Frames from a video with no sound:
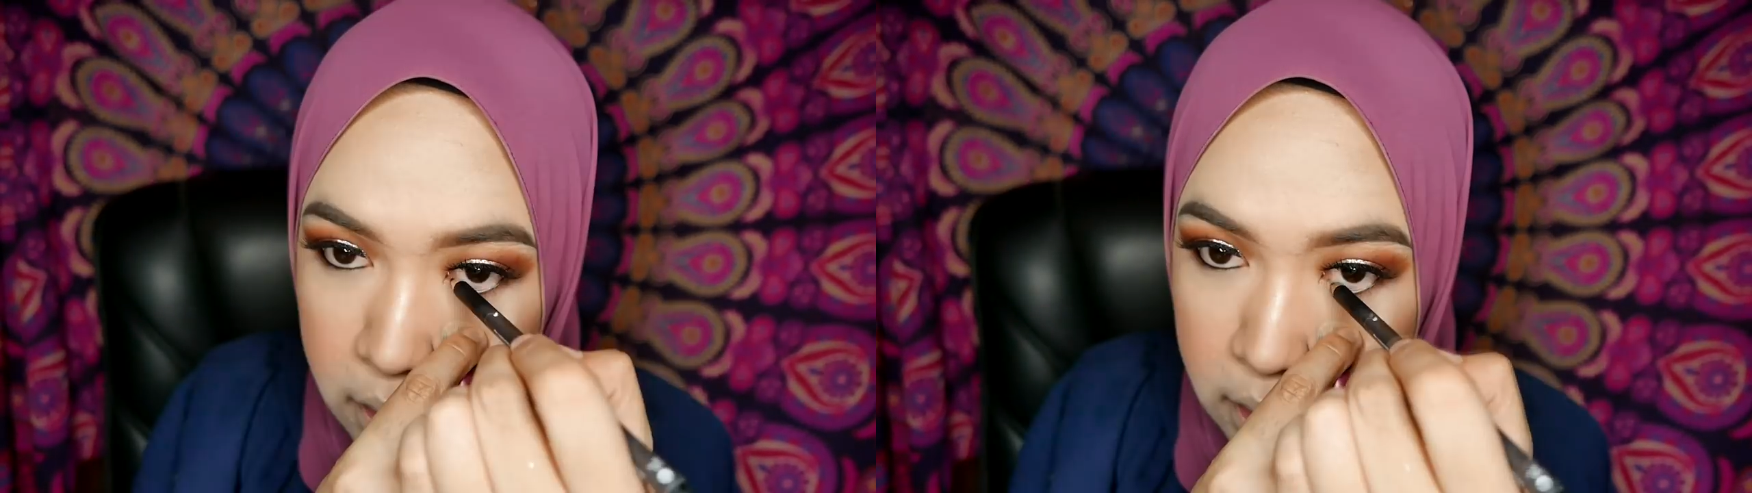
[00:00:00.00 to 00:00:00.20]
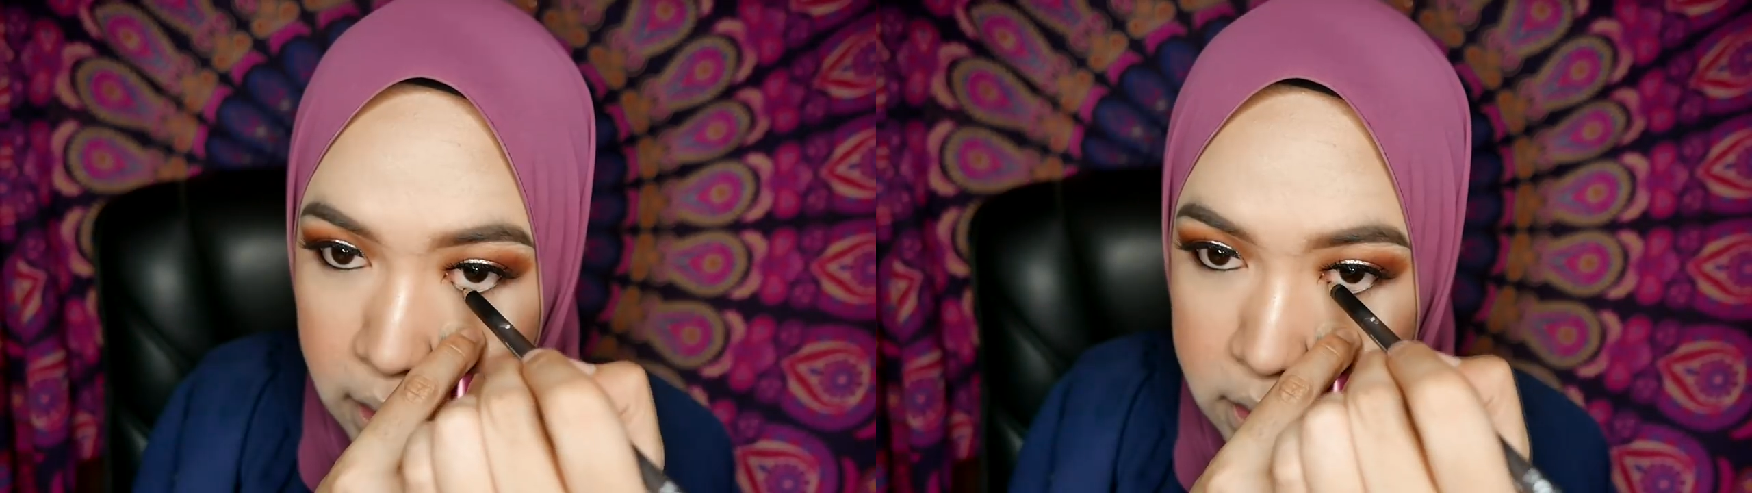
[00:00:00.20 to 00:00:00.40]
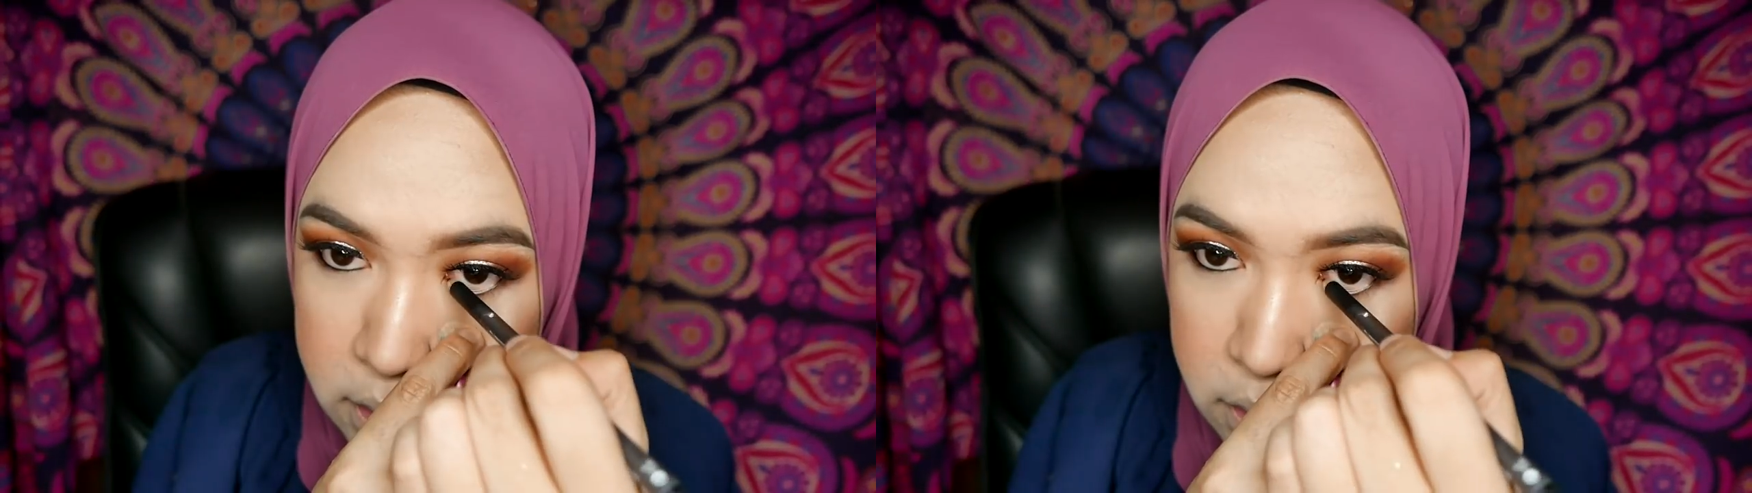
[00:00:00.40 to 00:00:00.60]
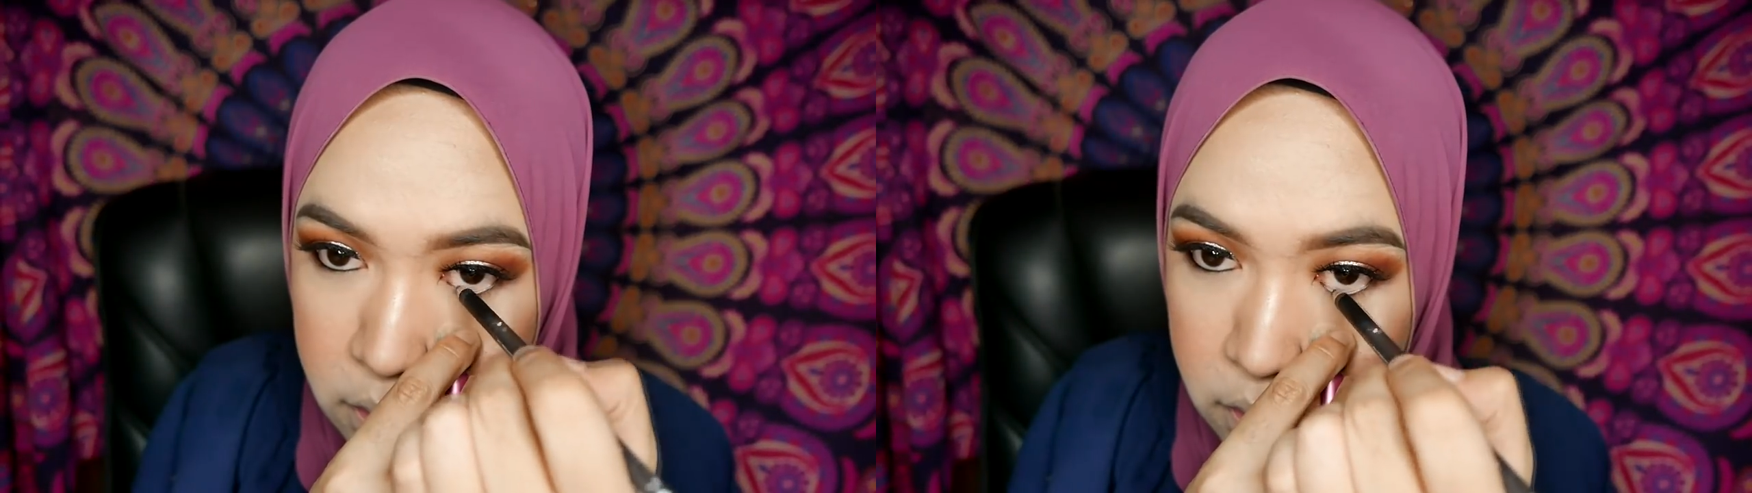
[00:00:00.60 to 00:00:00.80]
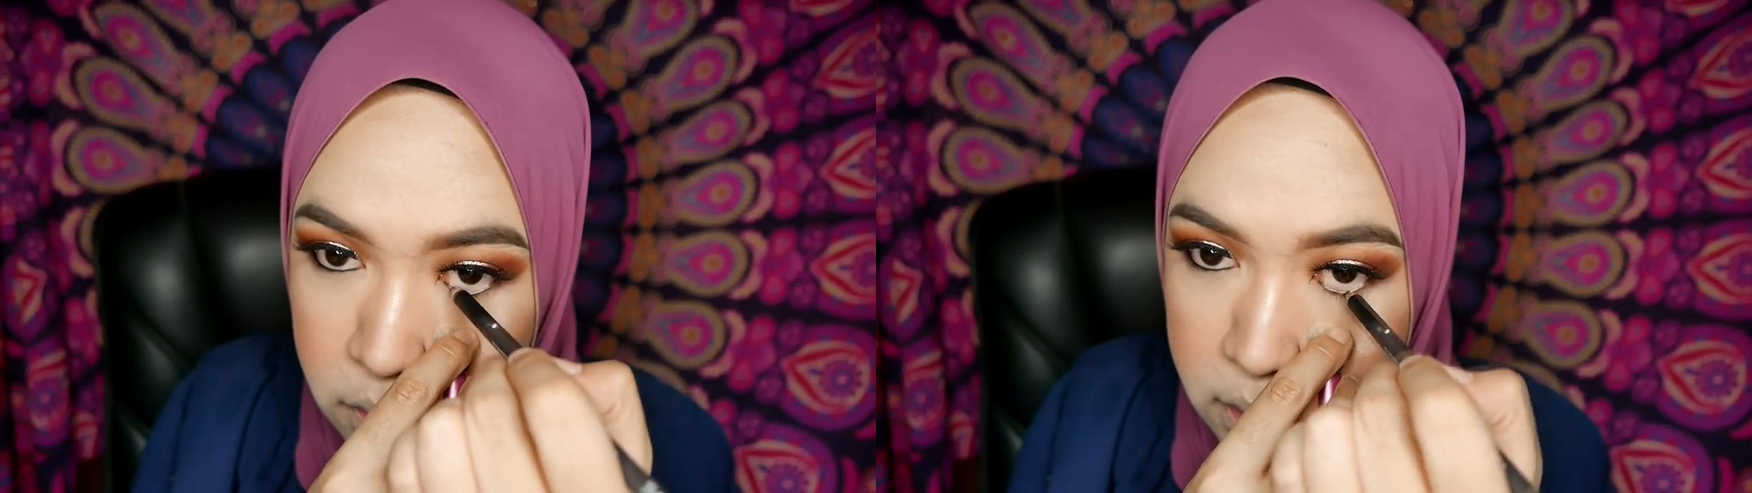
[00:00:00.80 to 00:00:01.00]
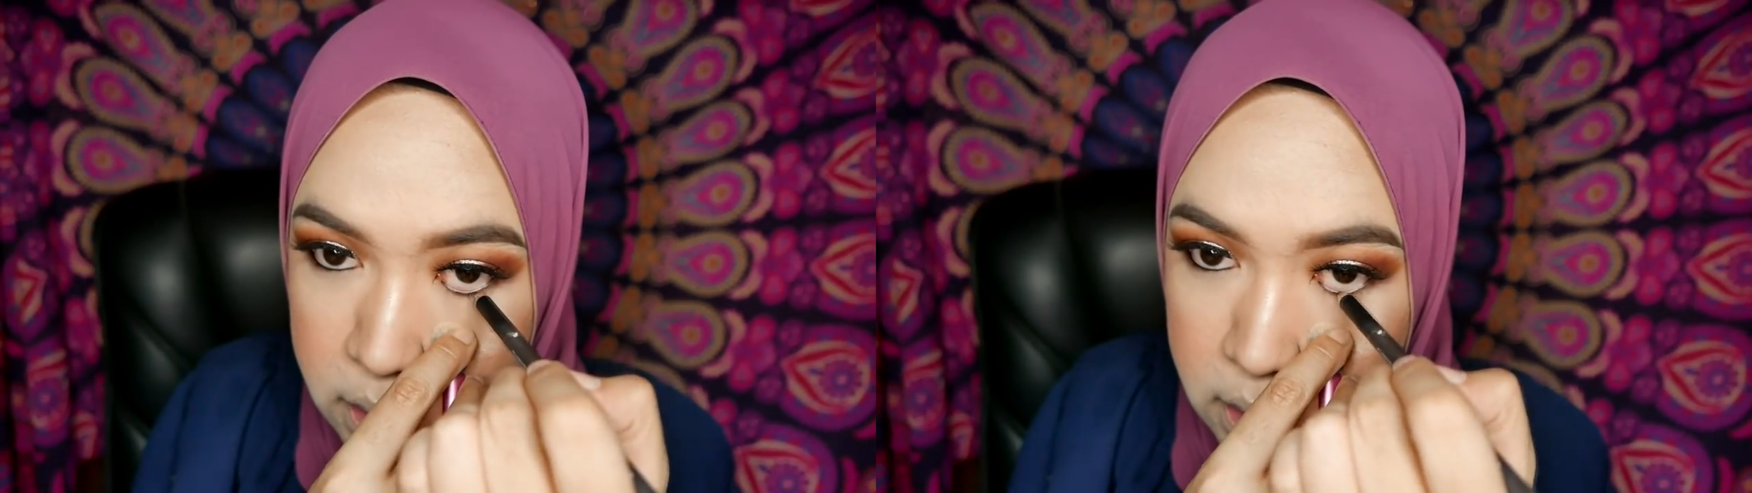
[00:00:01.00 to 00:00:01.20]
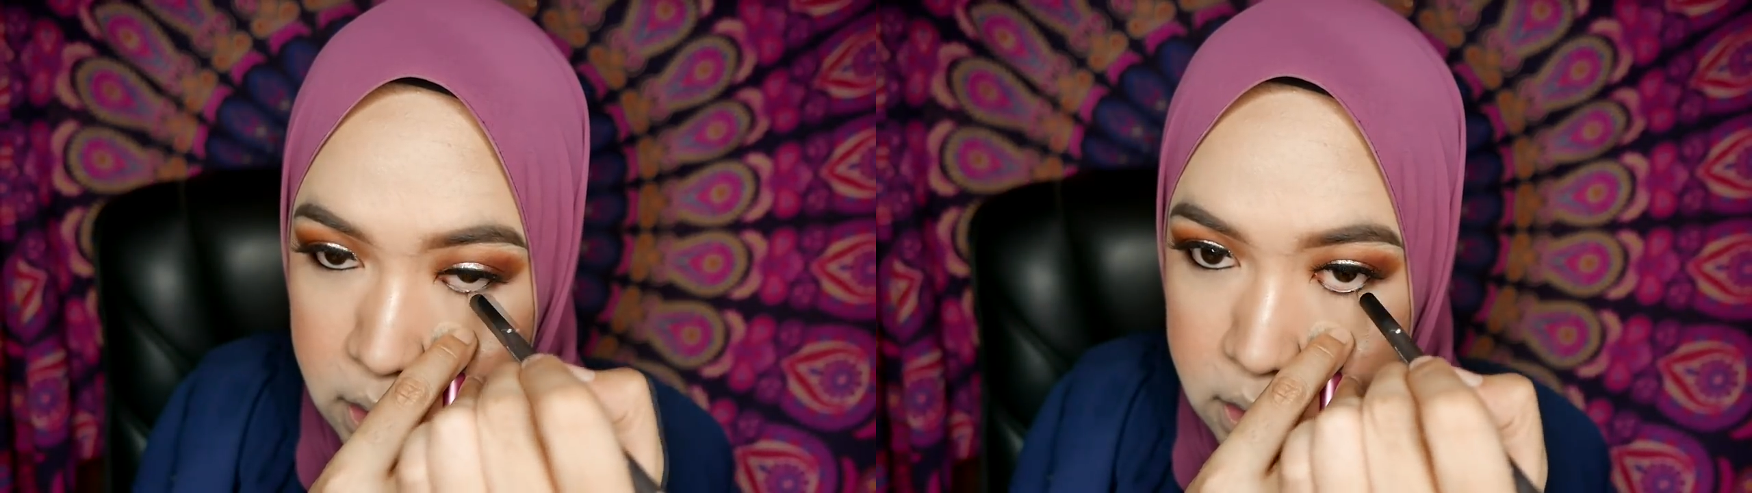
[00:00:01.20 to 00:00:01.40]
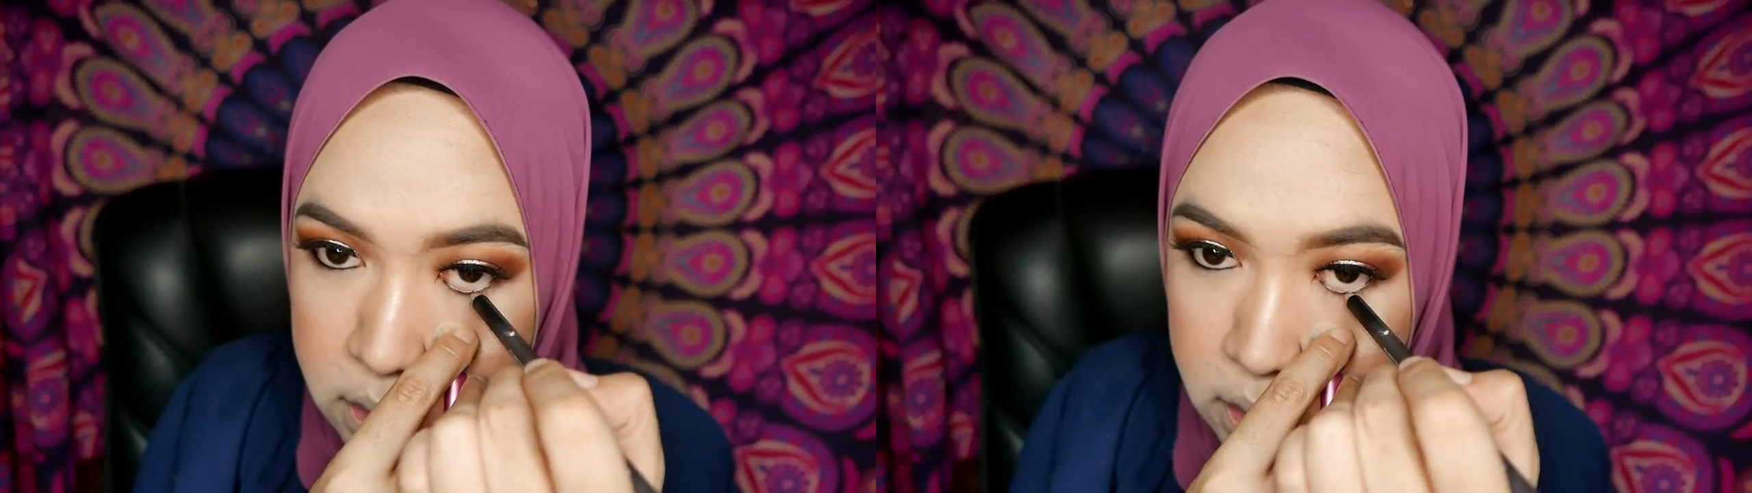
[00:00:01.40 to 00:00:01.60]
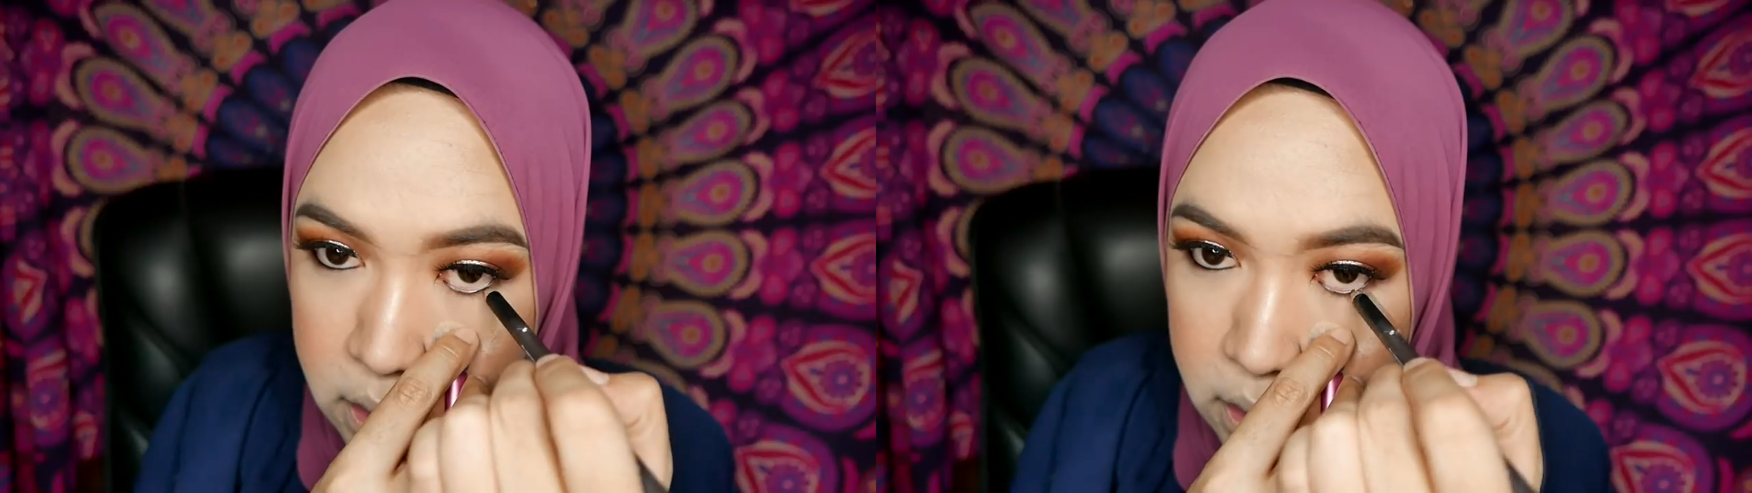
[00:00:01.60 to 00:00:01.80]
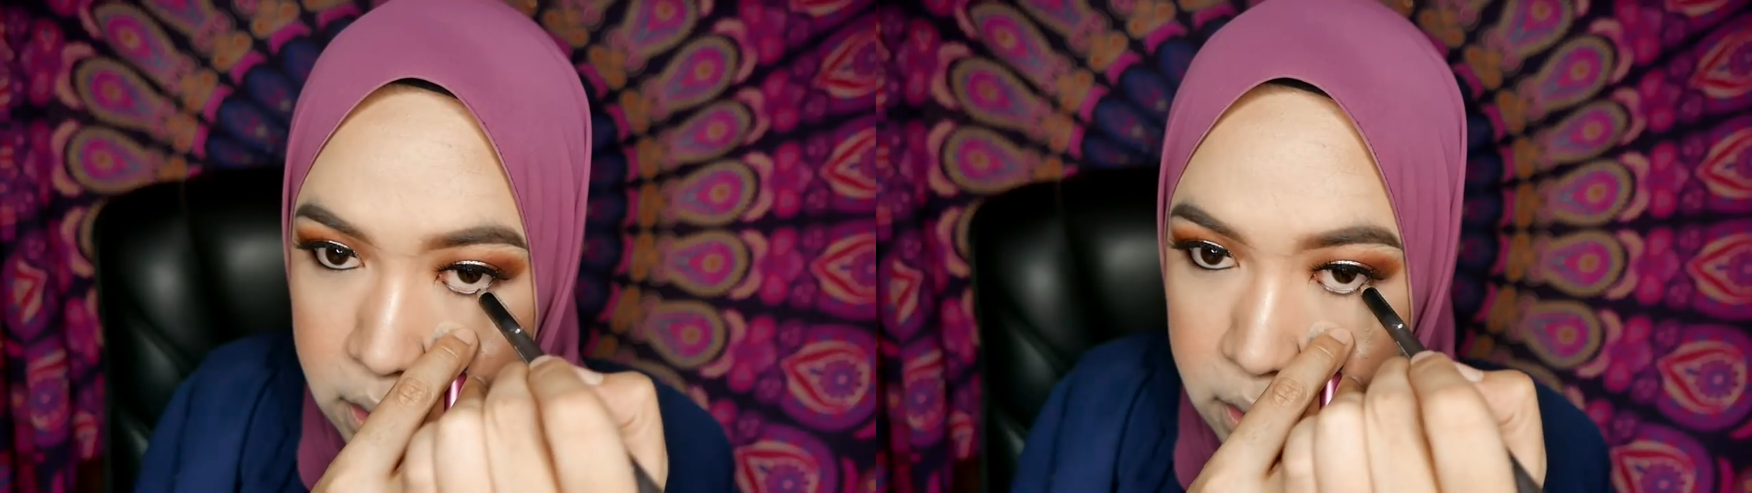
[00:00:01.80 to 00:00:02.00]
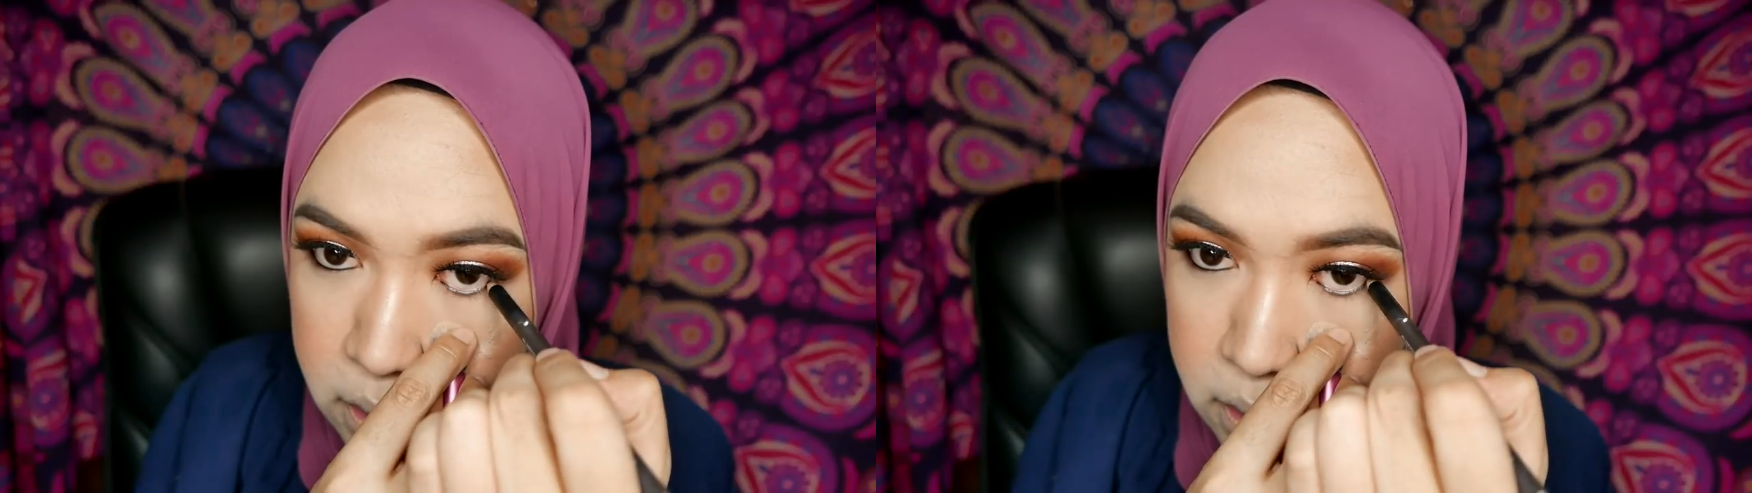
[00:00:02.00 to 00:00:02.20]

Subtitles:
Like so easy,